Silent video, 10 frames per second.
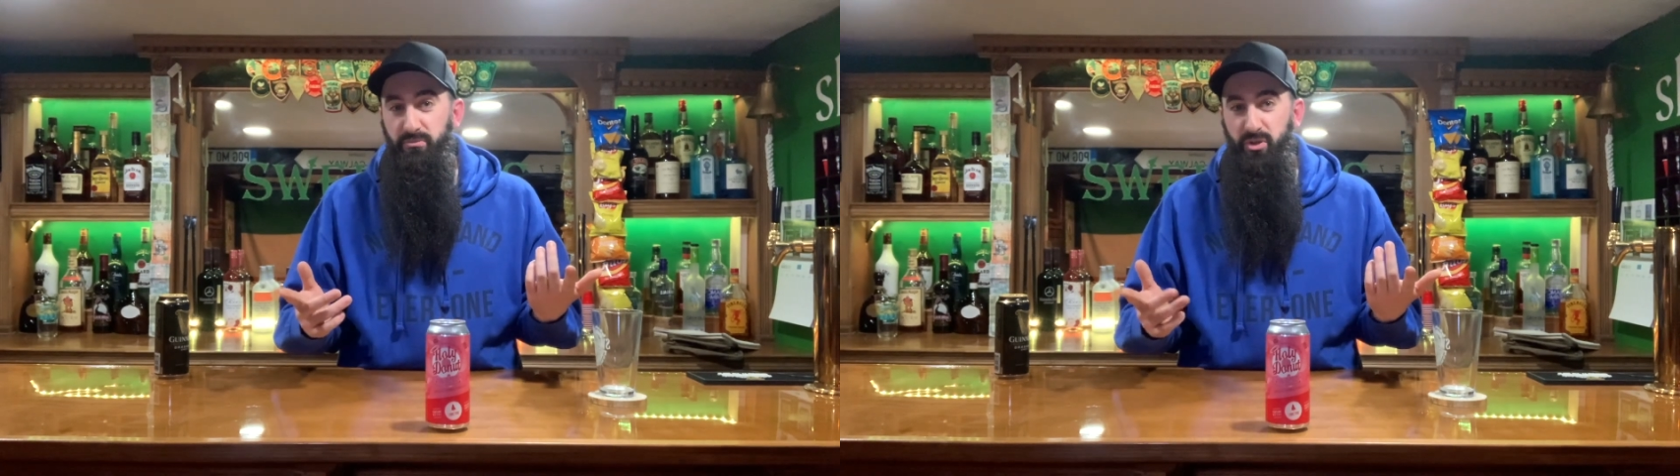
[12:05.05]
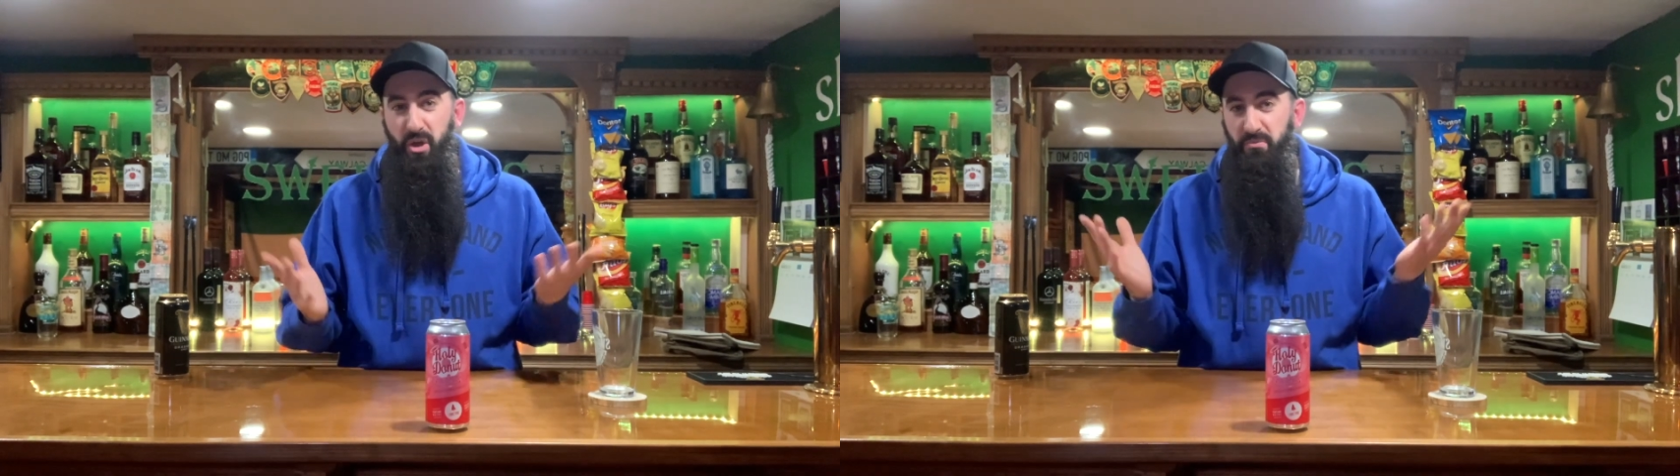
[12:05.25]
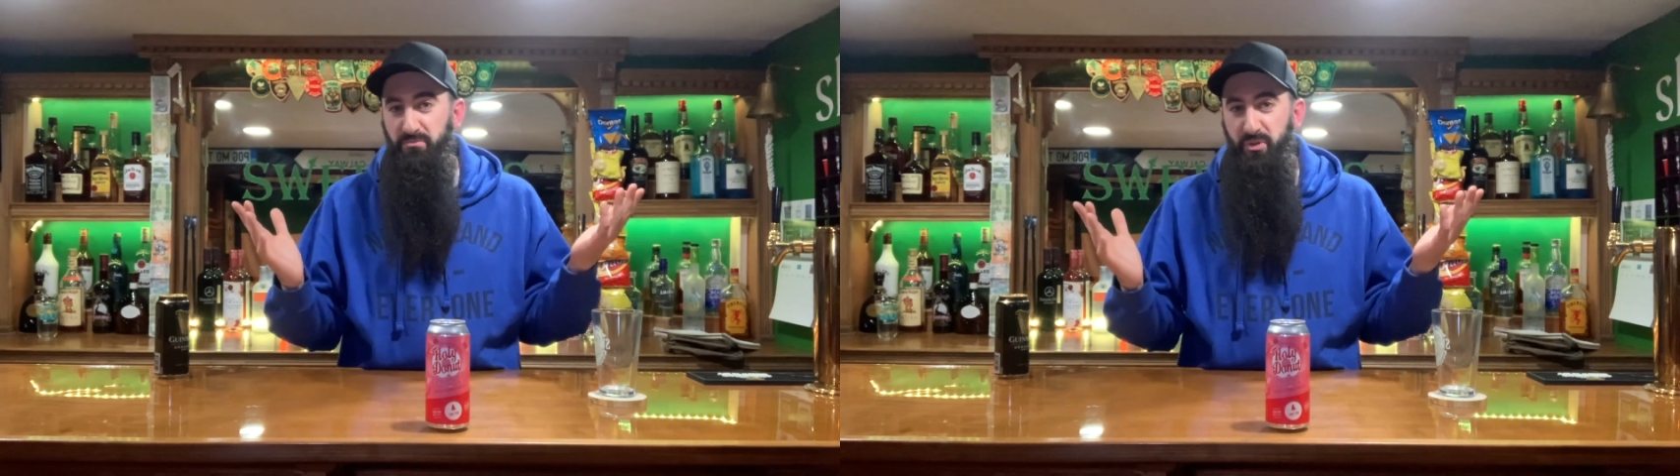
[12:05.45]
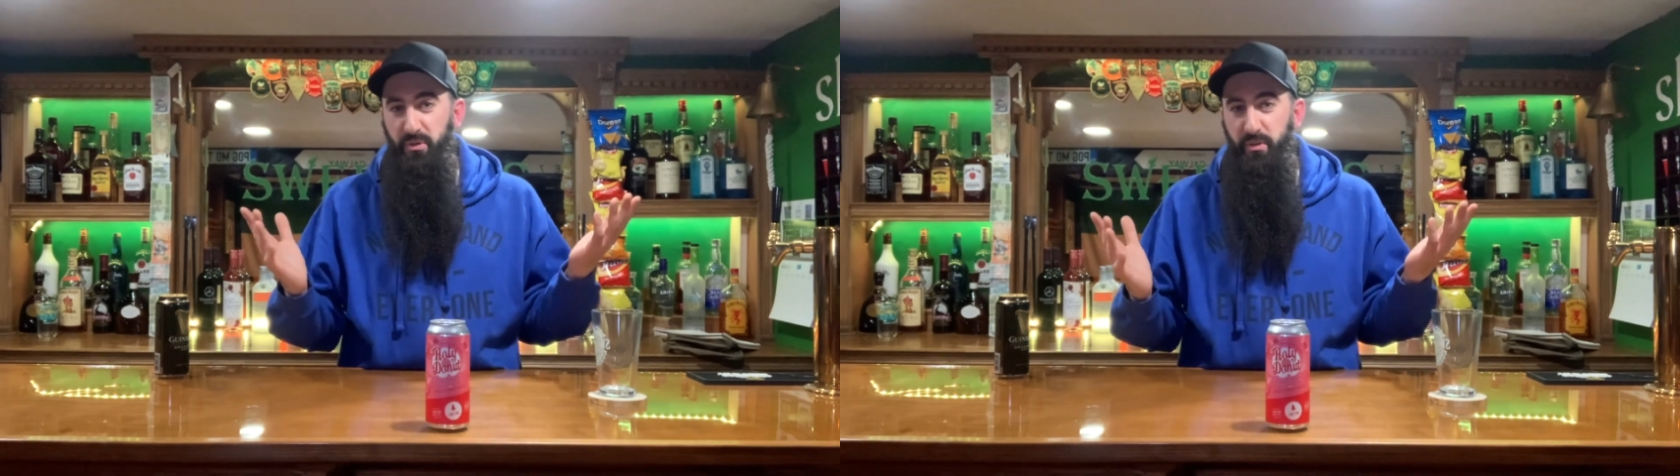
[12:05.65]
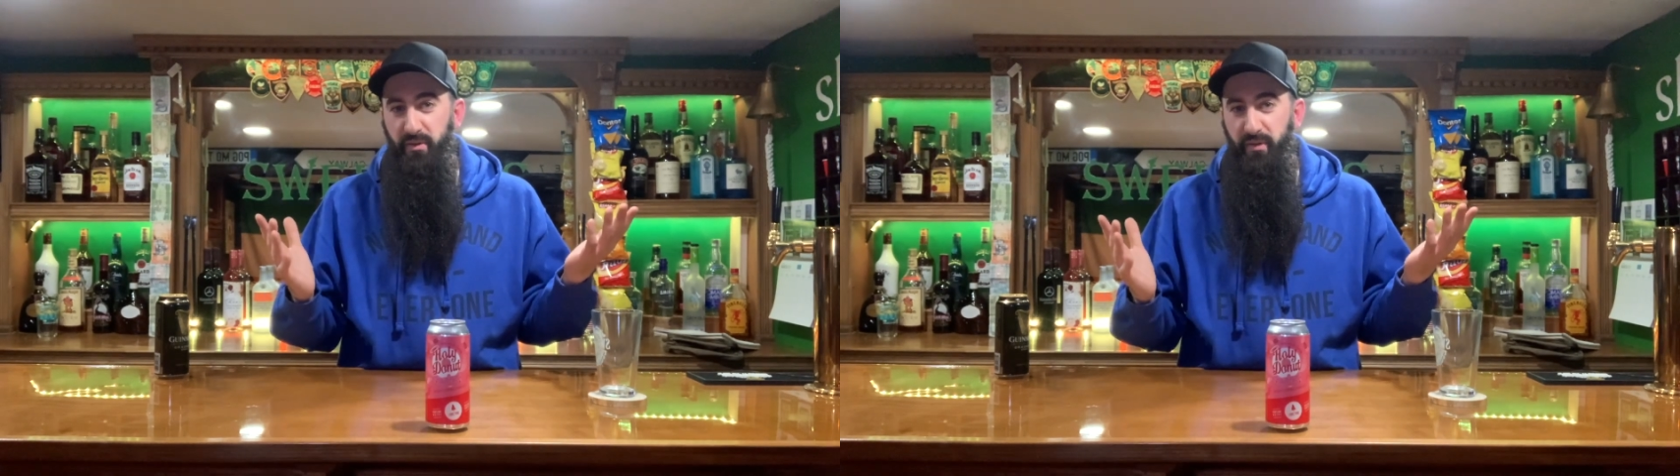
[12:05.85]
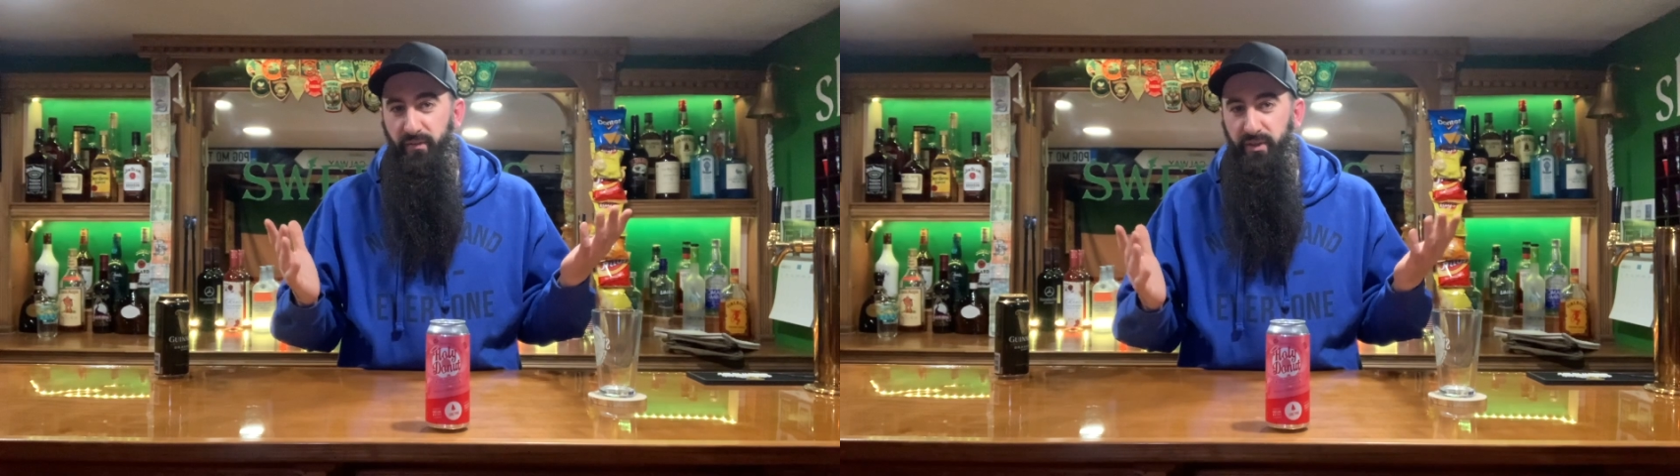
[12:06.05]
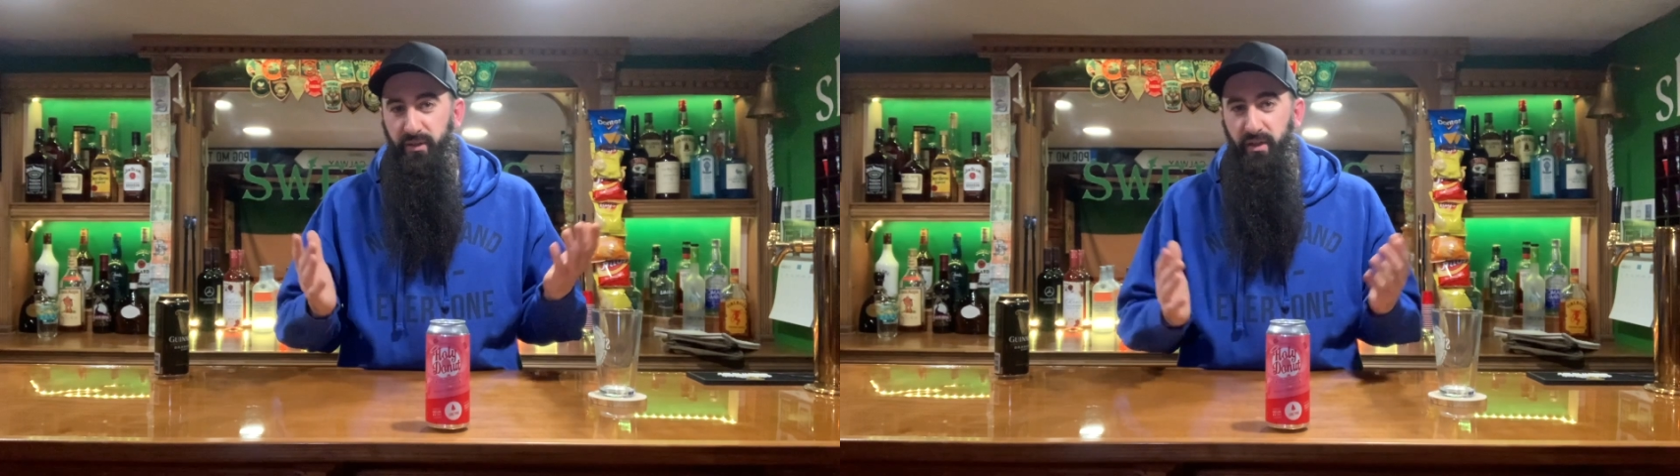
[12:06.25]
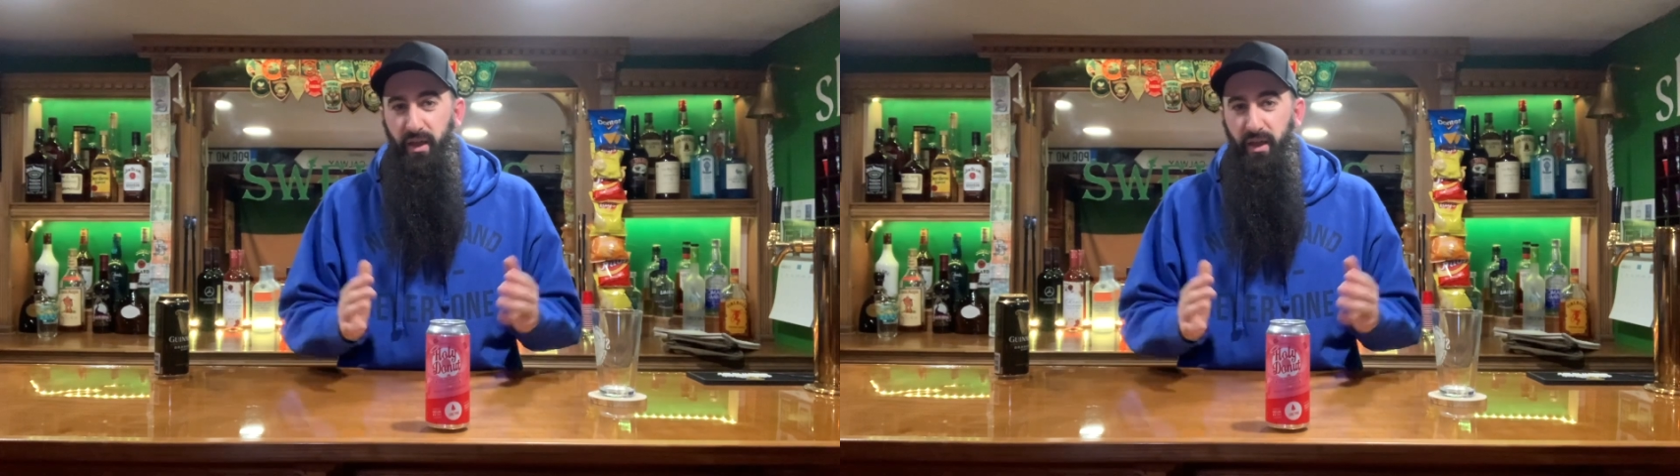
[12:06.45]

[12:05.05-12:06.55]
So a little bit of everything.